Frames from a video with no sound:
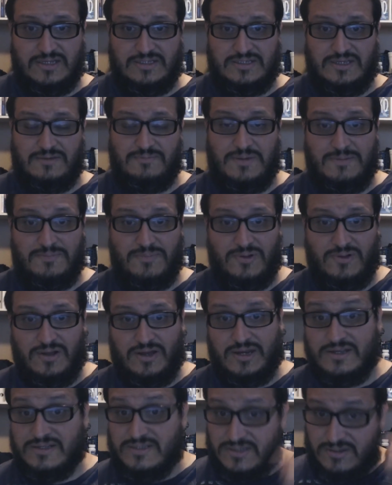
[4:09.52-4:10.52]
people
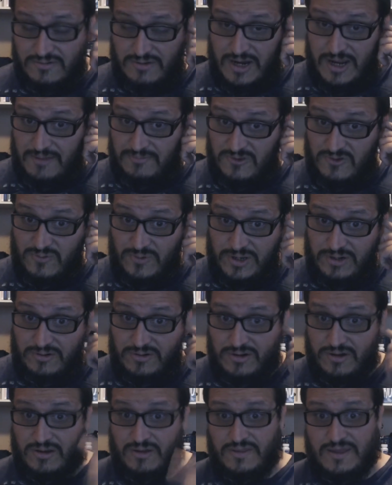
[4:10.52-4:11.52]
on Instagram,
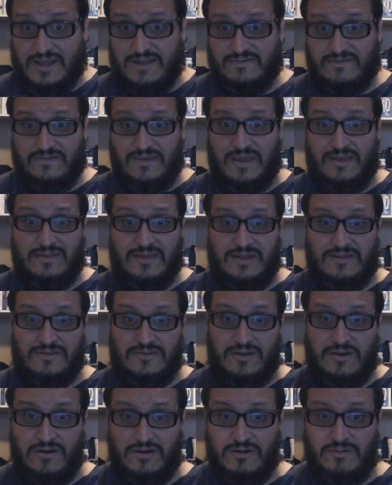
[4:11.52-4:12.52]
Twitter, and all that saying that
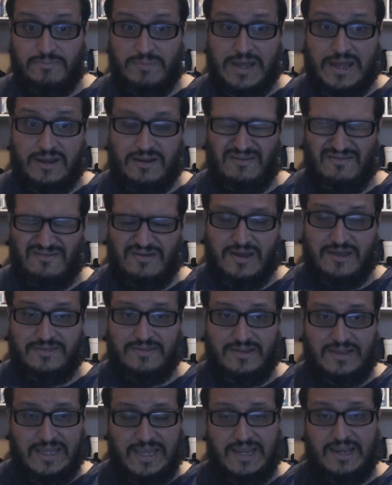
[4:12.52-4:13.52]
their package got
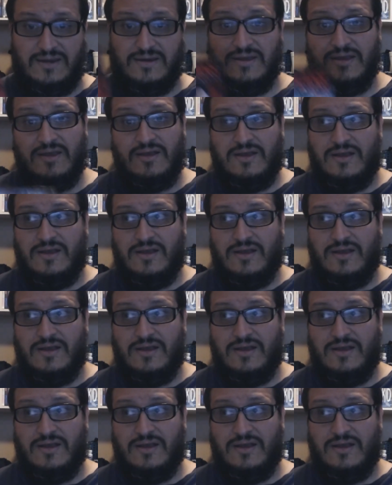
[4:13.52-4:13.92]
delayed.